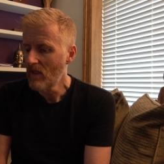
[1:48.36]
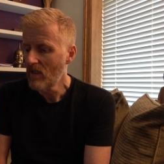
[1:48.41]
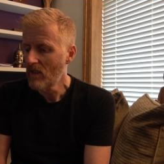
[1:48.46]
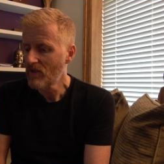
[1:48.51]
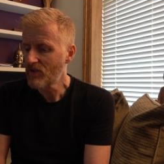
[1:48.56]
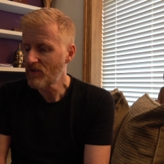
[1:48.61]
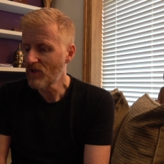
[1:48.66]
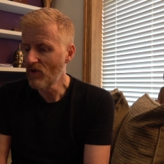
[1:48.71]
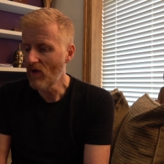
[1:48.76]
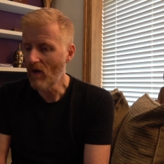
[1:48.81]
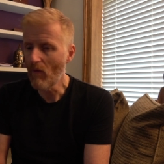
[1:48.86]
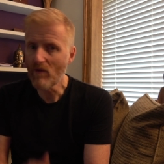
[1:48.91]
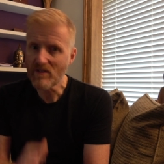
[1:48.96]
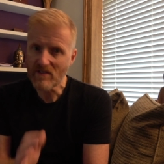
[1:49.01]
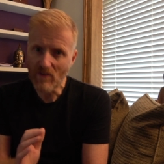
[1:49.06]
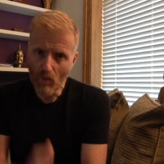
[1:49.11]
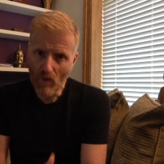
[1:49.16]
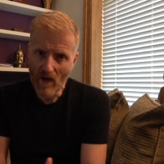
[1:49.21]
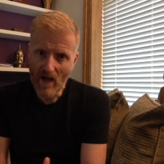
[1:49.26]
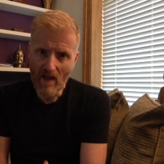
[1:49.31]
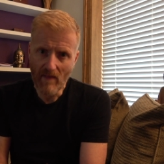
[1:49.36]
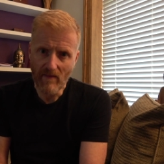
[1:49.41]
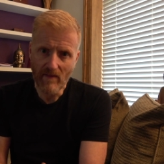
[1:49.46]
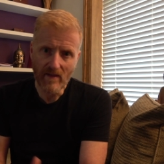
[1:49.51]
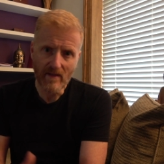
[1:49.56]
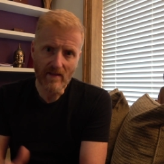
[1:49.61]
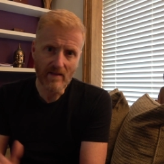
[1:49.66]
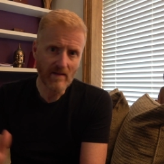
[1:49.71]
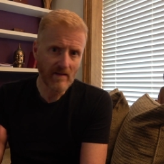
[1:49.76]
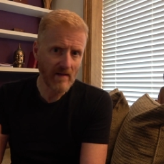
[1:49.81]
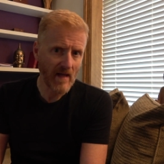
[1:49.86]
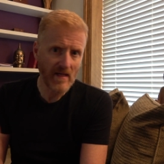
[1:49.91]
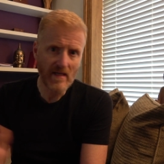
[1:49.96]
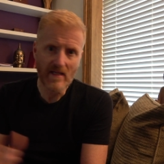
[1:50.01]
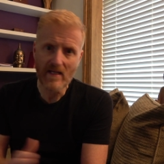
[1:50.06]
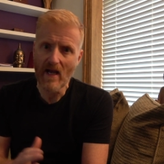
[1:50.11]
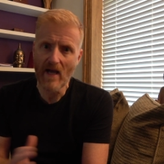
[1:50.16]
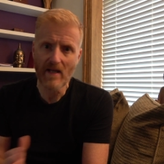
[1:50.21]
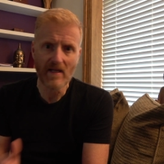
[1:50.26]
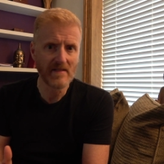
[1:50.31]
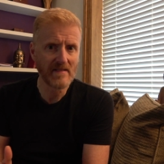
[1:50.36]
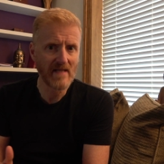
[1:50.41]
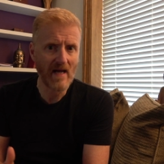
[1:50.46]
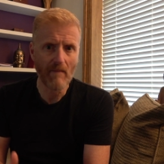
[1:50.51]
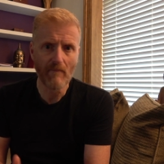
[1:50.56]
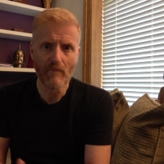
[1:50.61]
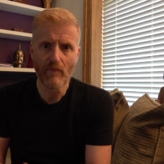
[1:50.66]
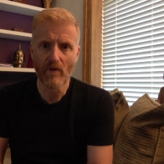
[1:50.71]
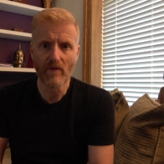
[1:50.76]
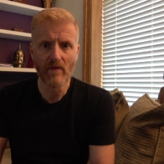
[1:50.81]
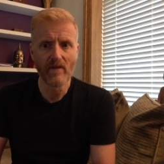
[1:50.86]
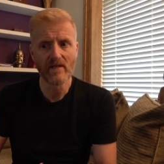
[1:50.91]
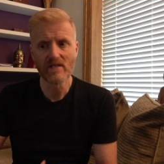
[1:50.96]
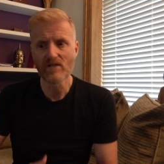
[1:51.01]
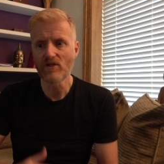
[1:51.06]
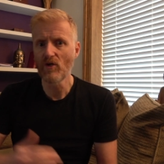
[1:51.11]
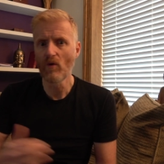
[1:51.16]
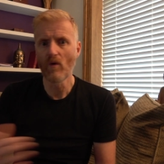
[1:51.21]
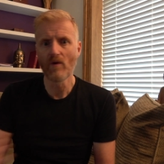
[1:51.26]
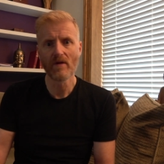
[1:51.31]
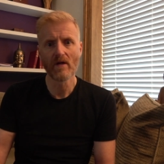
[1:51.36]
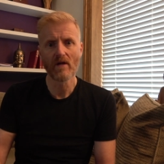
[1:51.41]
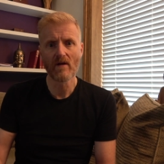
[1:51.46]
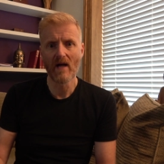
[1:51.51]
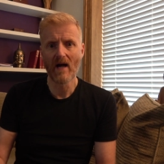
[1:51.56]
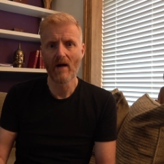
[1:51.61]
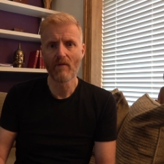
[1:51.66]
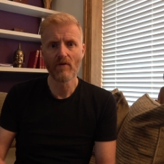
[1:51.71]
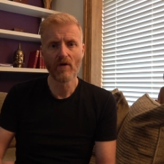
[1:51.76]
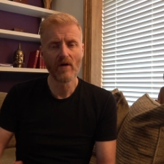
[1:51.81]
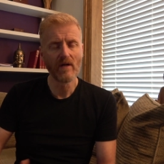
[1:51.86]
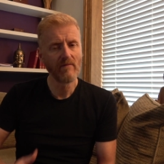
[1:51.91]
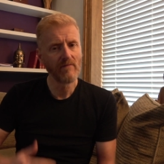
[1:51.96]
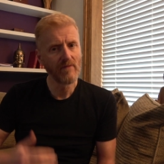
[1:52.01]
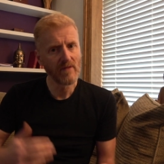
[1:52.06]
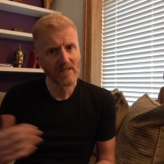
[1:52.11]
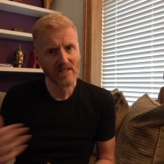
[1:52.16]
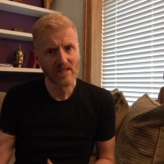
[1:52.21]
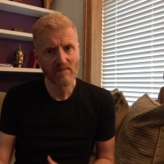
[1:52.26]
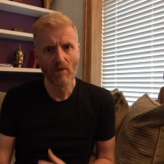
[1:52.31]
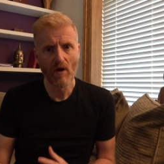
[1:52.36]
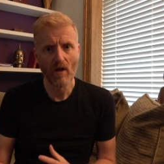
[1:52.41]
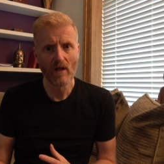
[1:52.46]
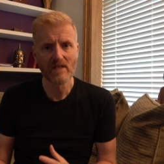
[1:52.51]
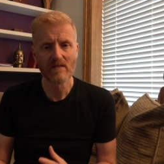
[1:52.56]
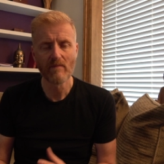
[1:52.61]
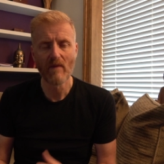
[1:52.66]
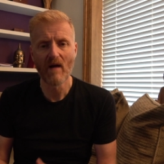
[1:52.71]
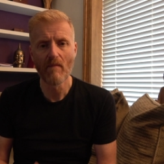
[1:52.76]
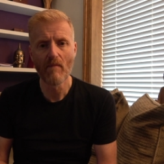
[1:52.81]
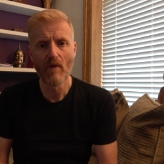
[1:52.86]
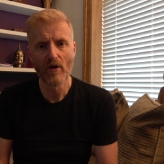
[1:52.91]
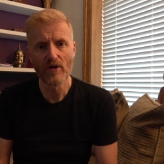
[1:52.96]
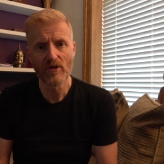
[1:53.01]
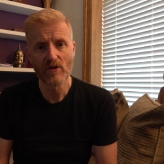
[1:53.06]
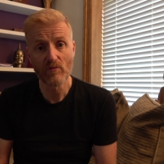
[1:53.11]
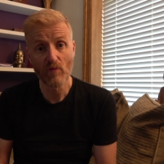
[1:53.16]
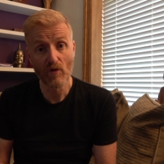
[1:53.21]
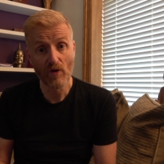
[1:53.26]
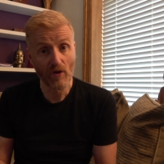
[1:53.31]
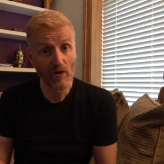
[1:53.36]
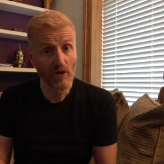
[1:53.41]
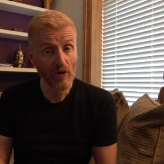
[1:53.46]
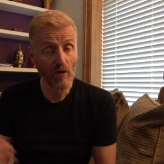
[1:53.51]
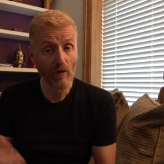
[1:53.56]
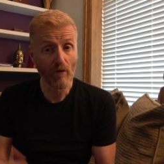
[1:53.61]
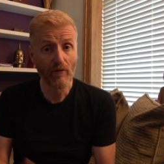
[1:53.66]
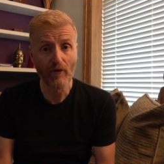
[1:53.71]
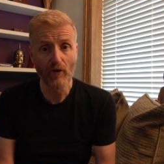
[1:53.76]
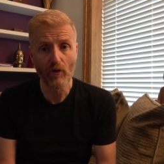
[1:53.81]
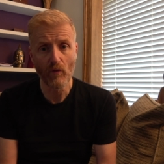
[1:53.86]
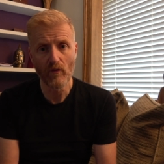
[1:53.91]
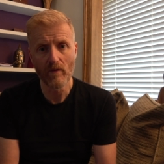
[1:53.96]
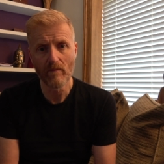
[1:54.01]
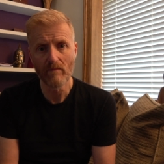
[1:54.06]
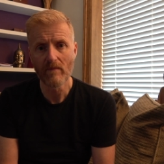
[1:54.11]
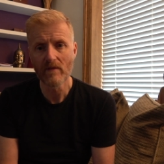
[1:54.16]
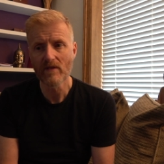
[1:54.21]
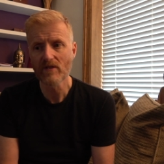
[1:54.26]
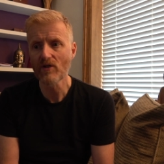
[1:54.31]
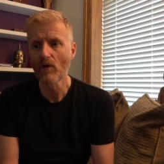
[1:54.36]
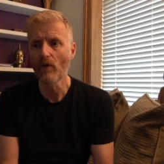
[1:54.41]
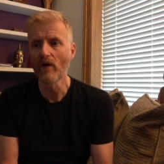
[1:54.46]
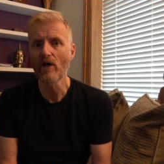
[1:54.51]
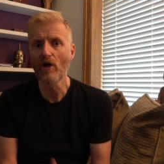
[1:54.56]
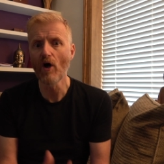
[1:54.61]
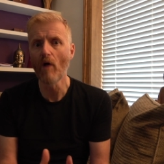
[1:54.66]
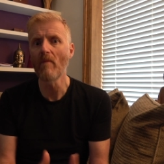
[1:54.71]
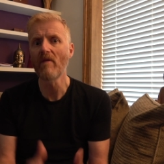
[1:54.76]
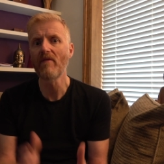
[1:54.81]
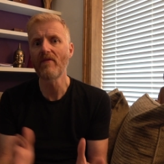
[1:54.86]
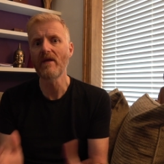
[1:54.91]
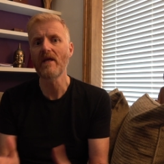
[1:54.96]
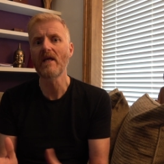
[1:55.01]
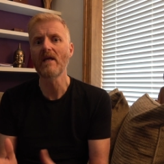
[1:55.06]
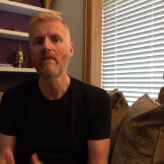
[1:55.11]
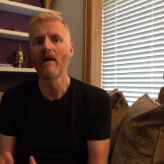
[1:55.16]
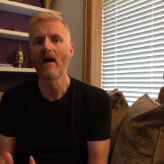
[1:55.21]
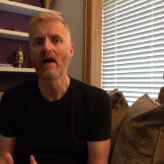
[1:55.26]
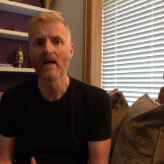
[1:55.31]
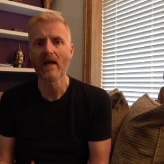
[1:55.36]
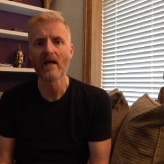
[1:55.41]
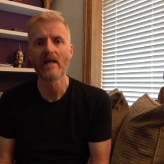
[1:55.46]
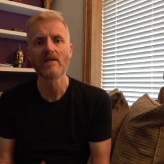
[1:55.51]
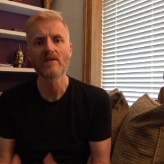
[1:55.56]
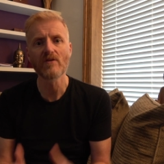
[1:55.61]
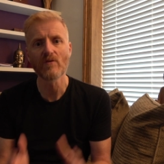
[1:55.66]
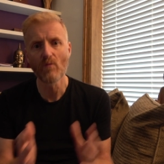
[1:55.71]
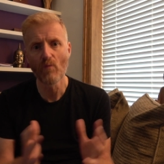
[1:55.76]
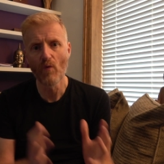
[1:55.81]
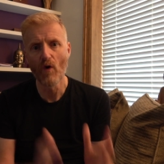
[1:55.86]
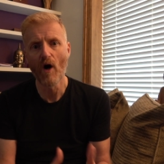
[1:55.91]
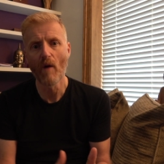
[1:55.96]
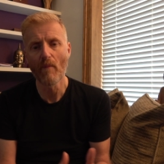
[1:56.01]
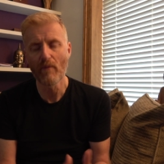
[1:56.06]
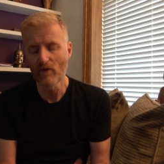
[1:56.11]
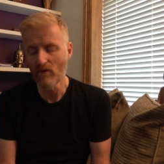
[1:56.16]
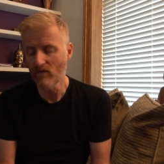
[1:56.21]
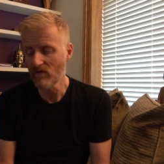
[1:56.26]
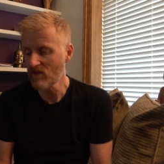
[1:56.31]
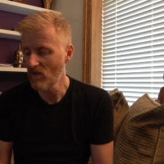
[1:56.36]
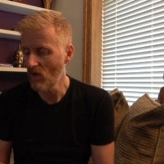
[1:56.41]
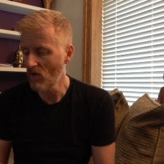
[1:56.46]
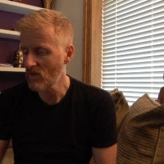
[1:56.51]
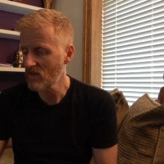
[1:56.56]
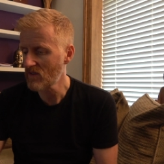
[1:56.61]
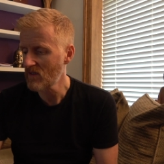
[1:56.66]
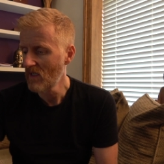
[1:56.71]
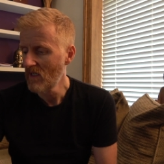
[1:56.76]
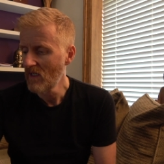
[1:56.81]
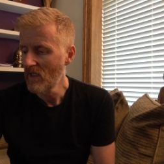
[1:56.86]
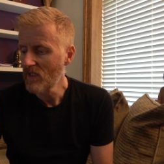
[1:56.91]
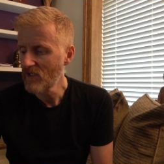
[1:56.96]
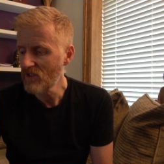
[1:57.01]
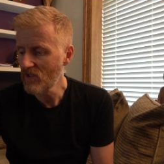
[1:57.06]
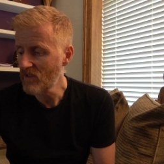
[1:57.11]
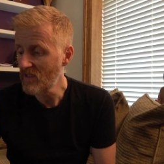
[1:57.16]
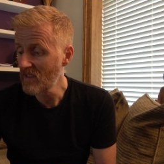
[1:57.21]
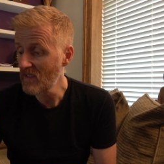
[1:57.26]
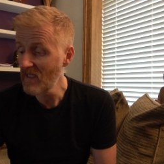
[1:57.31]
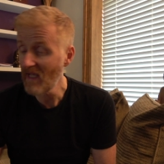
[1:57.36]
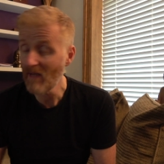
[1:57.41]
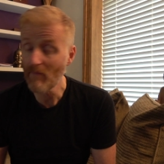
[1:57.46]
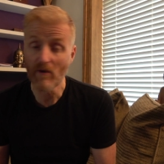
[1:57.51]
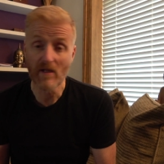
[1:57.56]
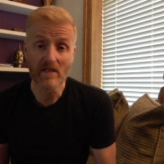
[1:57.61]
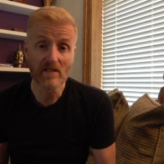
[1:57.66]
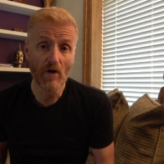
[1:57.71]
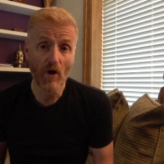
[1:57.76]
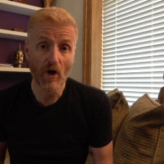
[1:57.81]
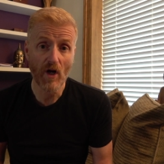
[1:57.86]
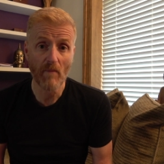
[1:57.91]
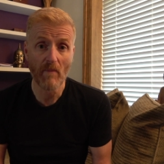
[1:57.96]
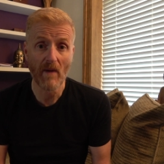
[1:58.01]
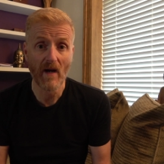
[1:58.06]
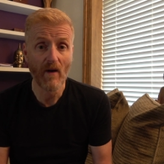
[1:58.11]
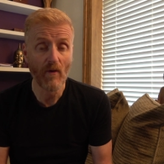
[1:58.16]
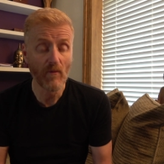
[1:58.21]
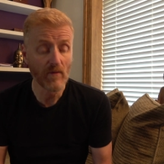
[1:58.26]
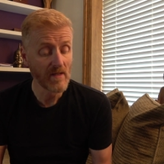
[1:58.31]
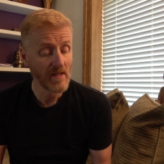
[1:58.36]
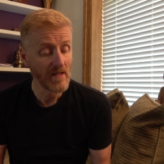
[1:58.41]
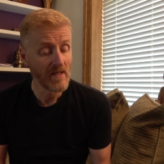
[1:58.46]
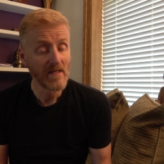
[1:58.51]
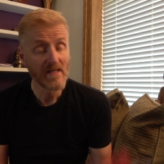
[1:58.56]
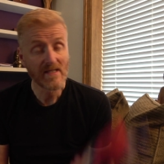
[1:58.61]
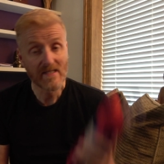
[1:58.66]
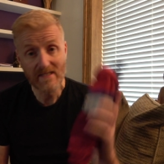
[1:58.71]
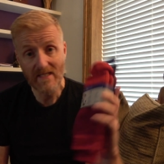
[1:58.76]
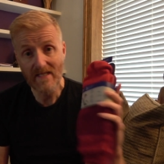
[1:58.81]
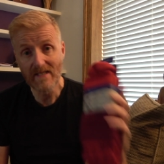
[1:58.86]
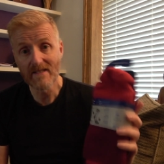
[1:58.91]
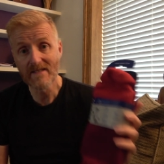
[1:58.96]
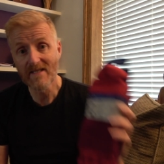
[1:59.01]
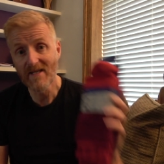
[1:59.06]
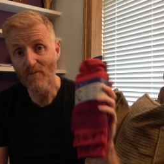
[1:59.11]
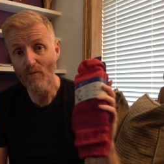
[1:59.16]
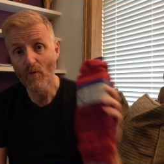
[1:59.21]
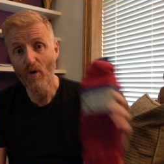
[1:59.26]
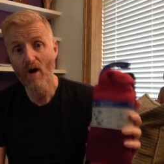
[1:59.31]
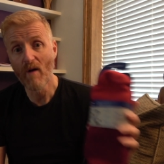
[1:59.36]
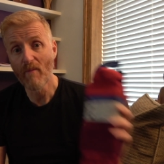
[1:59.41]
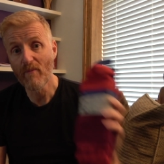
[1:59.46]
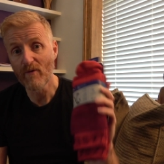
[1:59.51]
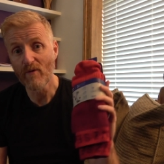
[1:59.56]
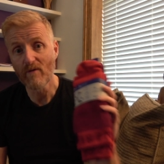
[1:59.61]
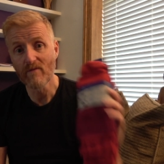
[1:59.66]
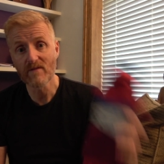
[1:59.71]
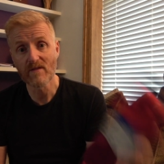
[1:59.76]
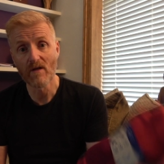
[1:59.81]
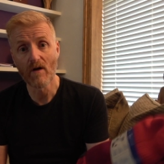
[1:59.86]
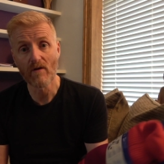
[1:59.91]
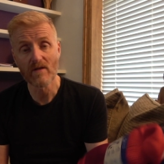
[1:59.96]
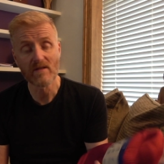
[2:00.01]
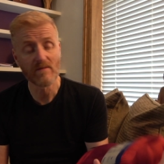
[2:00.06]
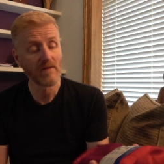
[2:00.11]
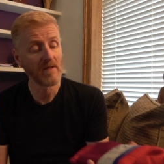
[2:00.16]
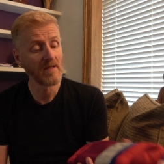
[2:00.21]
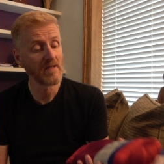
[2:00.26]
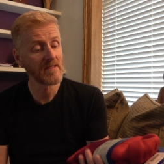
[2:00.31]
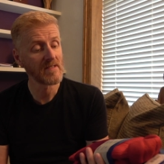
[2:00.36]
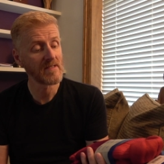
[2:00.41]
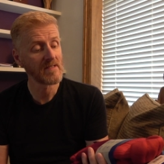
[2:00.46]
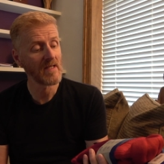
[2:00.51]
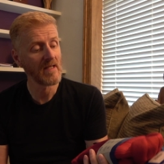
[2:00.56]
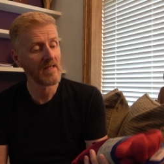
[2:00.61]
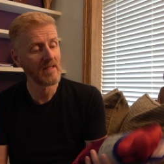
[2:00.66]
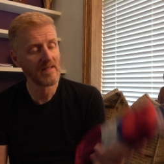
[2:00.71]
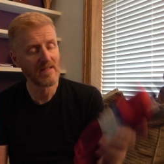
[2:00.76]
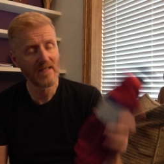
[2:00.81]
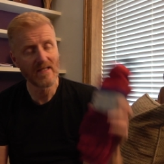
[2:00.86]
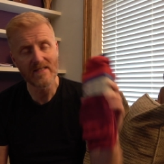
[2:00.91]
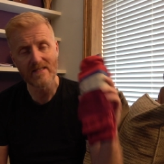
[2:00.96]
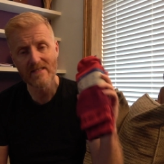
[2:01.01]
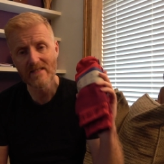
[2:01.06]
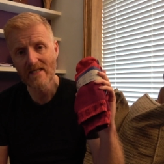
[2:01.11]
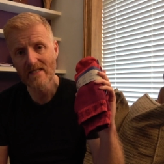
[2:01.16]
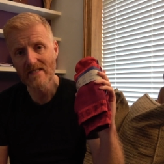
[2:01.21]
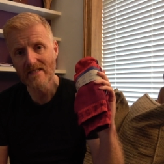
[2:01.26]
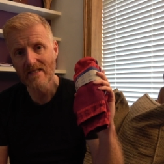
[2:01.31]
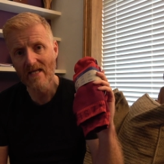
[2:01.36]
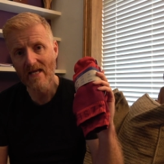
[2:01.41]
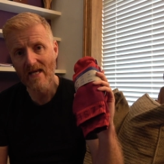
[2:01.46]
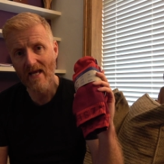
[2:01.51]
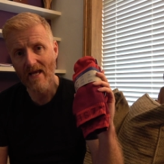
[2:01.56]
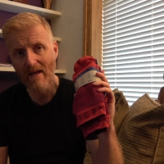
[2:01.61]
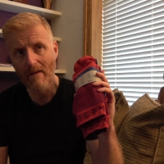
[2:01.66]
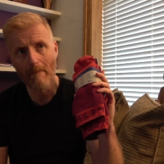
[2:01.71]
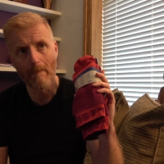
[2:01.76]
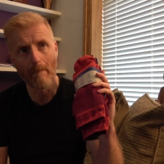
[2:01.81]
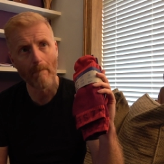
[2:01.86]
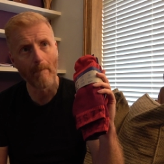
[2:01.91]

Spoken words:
So I was aware that any kind of damp, whether it's dew on the ground or even the smallest amount of moisture, were going to go through them. So it got me thinking about getting some waterproof socks. So today I'm going to talk about Sealskinz waterproof socks, because this is a